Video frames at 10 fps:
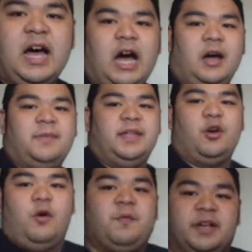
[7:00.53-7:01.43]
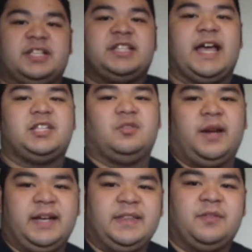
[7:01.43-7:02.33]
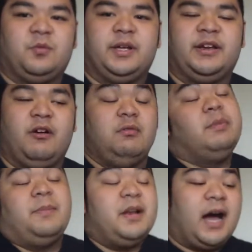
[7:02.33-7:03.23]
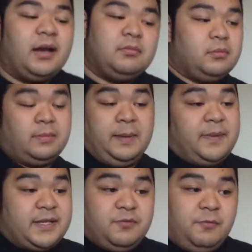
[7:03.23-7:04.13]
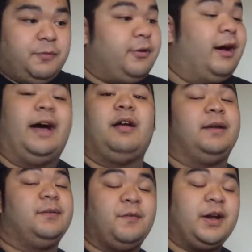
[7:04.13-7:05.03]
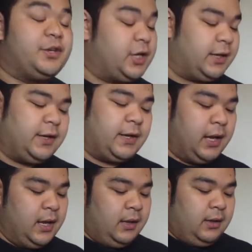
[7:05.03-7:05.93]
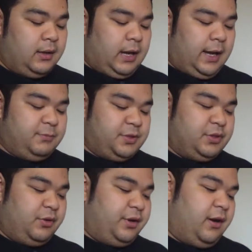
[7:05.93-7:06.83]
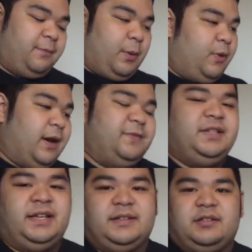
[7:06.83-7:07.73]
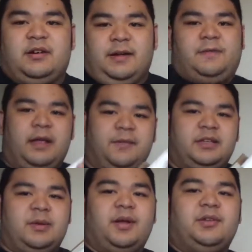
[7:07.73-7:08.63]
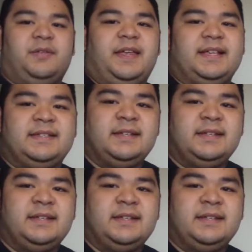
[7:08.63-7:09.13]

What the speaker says: I'll be over-exaggerating the recoil. Maybe not. Maybe that's real recoil. I never fired a shotgun. I'm just going off by what I've seen. So every time I do this,